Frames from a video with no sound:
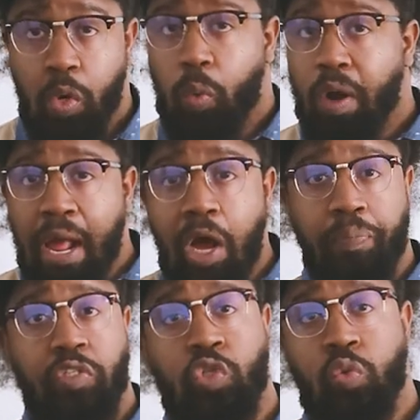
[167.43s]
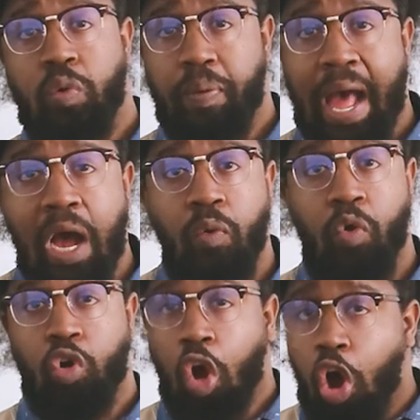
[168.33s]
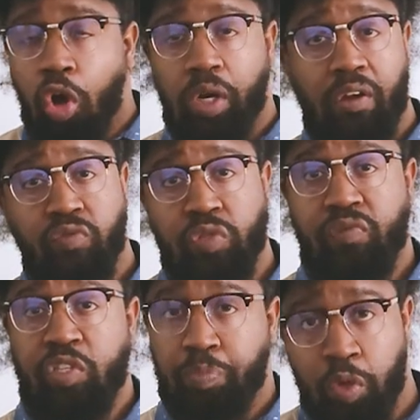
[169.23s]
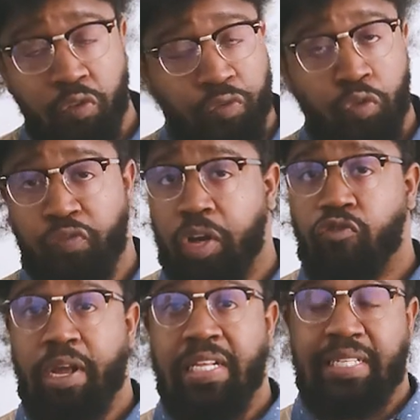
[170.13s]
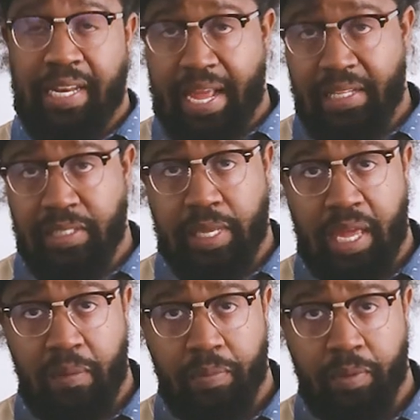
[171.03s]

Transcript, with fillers: We're helping to empower on all levels of this beautiful fundraising landscape.